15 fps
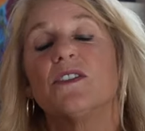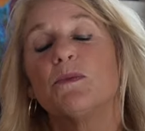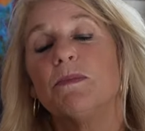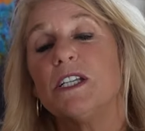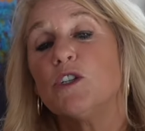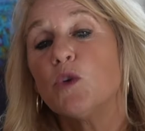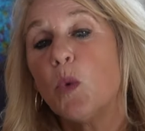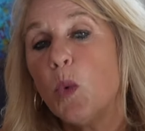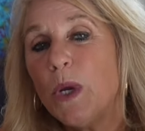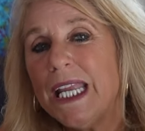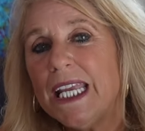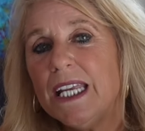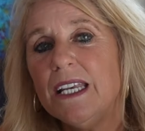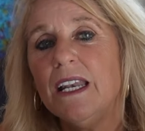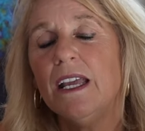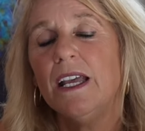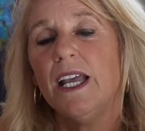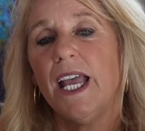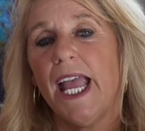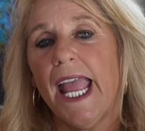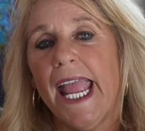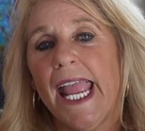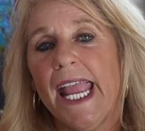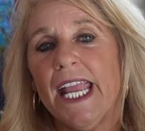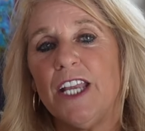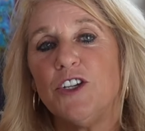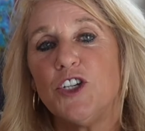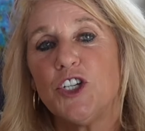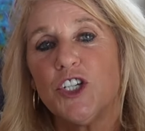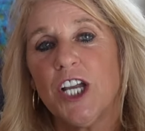between a
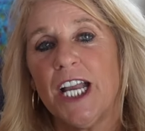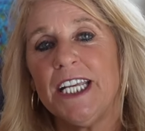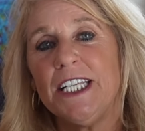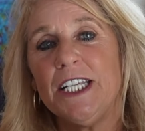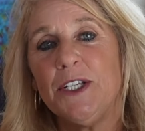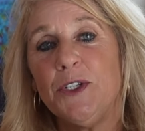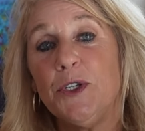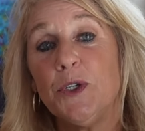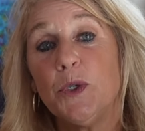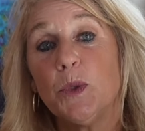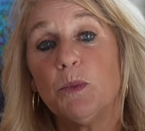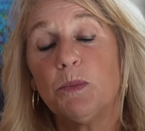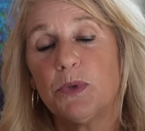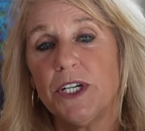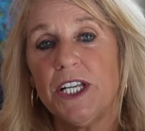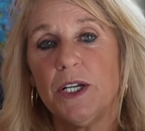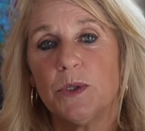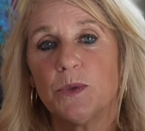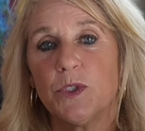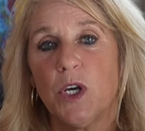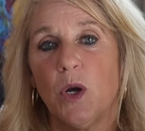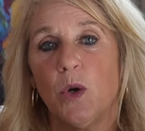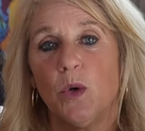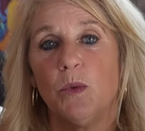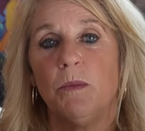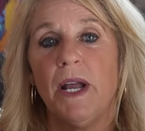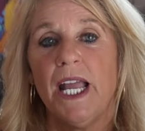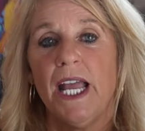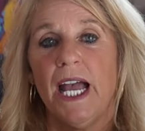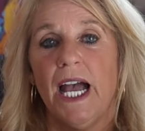shiny new pre-owned
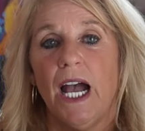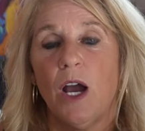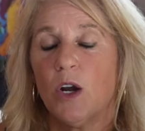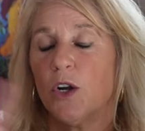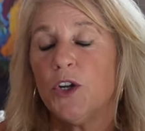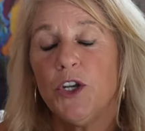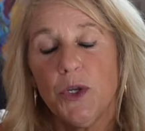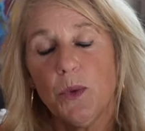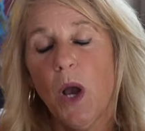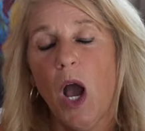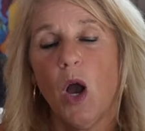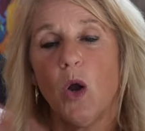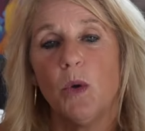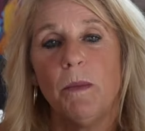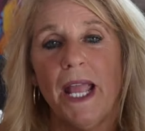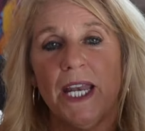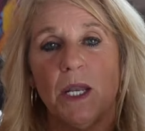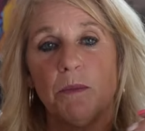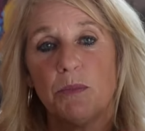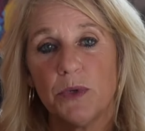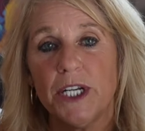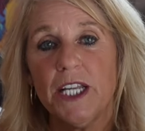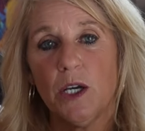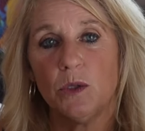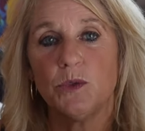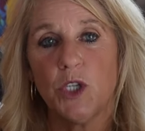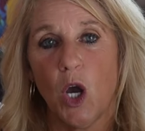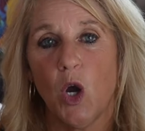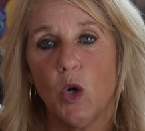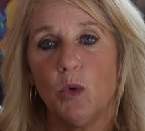home or new home and a pre-owned
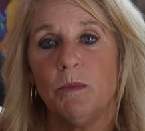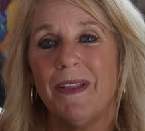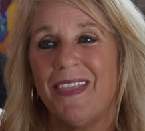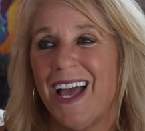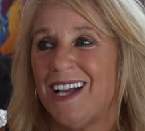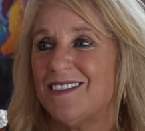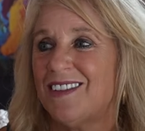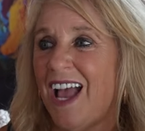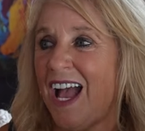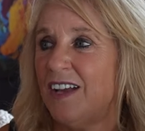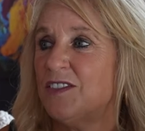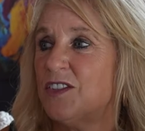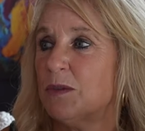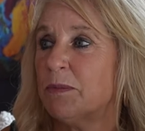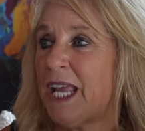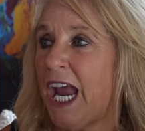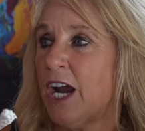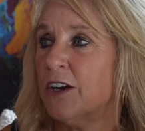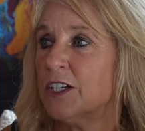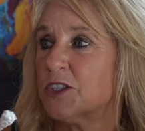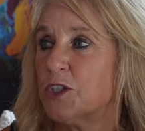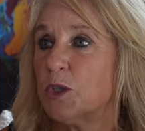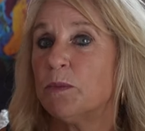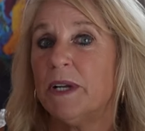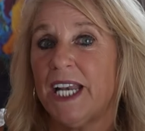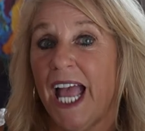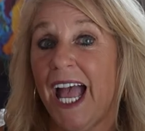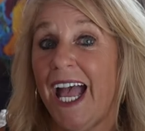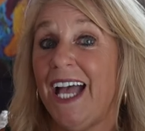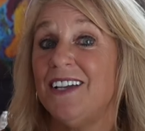home that's had some character but
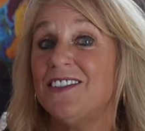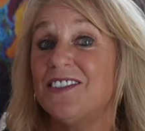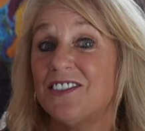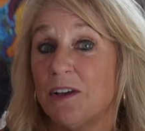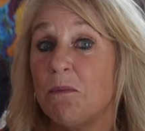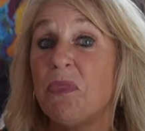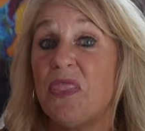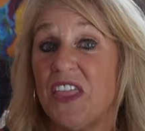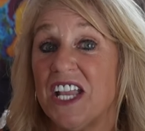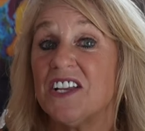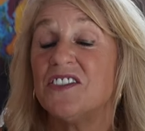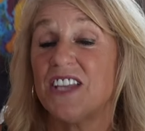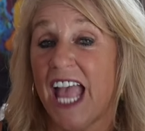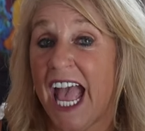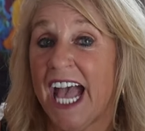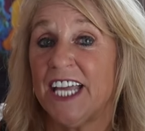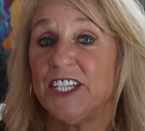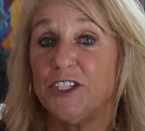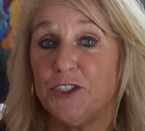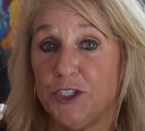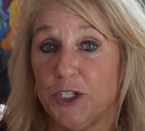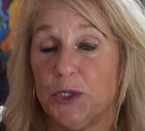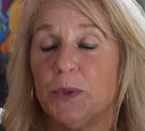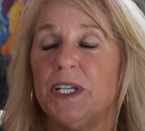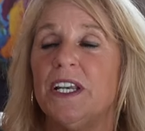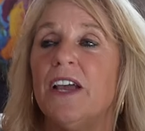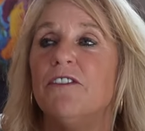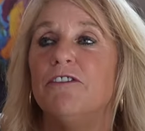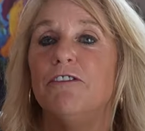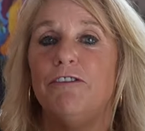has some things added to
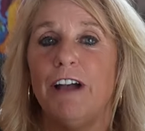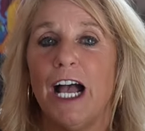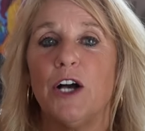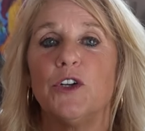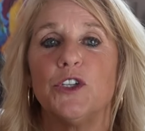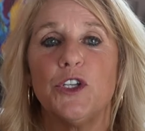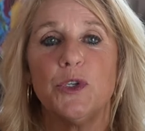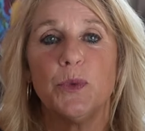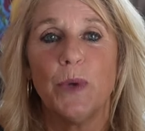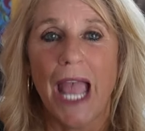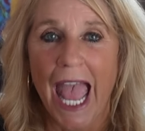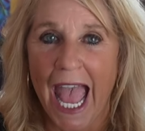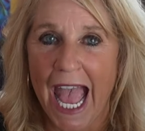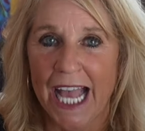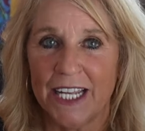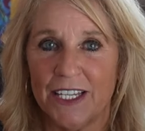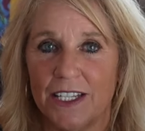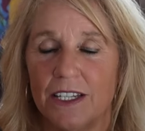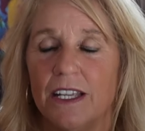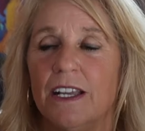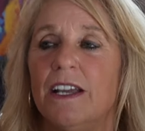it, value added,